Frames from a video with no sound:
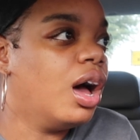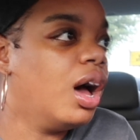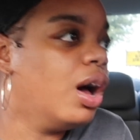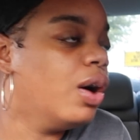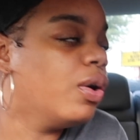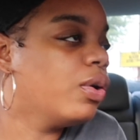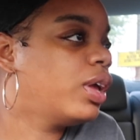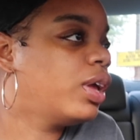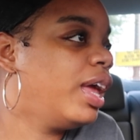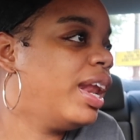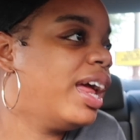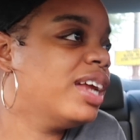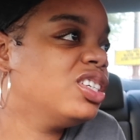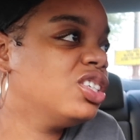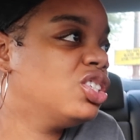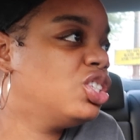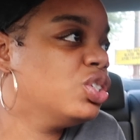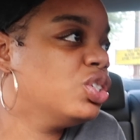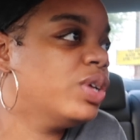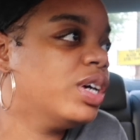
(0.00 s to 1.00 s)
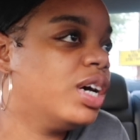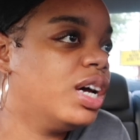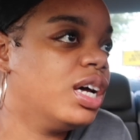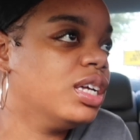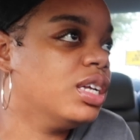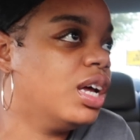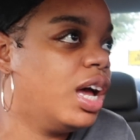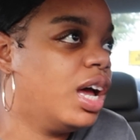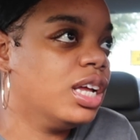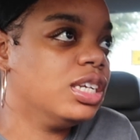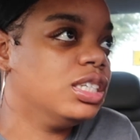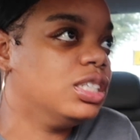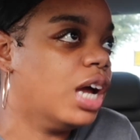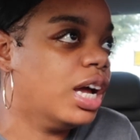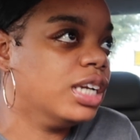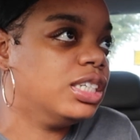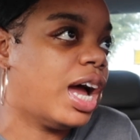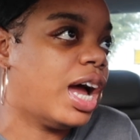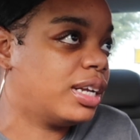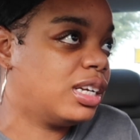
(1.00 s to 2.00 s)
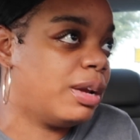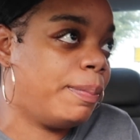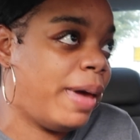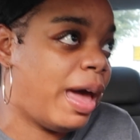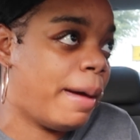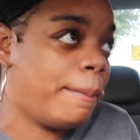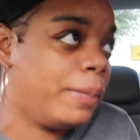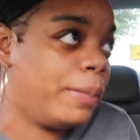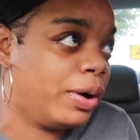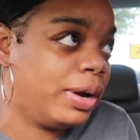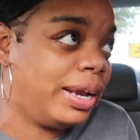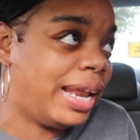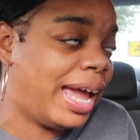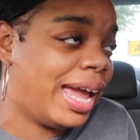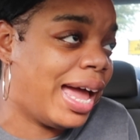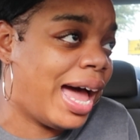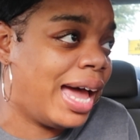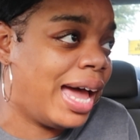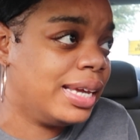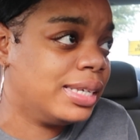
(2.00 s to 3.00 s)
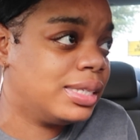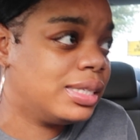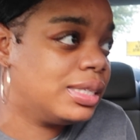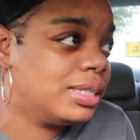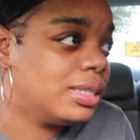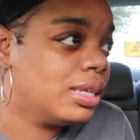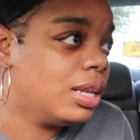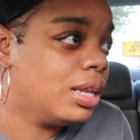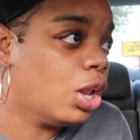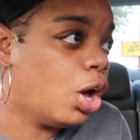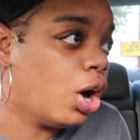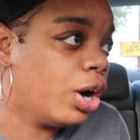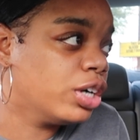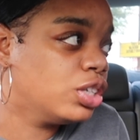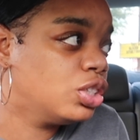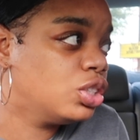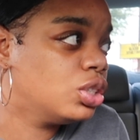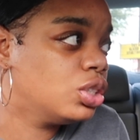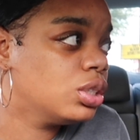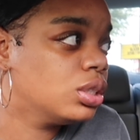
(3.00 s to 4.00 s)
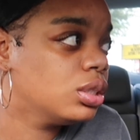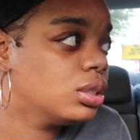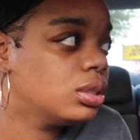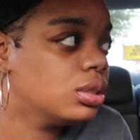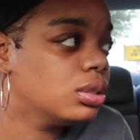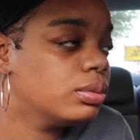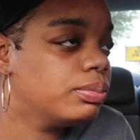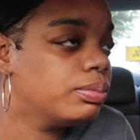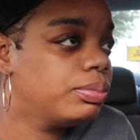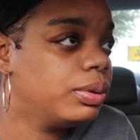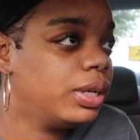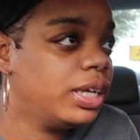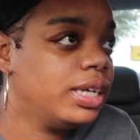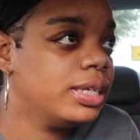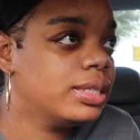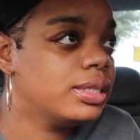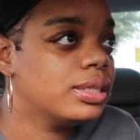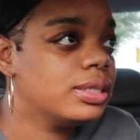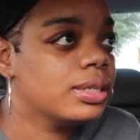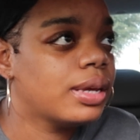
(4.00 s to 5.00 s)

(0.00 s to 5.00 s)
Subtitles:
Oh, can I just do a Dr. Pepper light ice, large, please?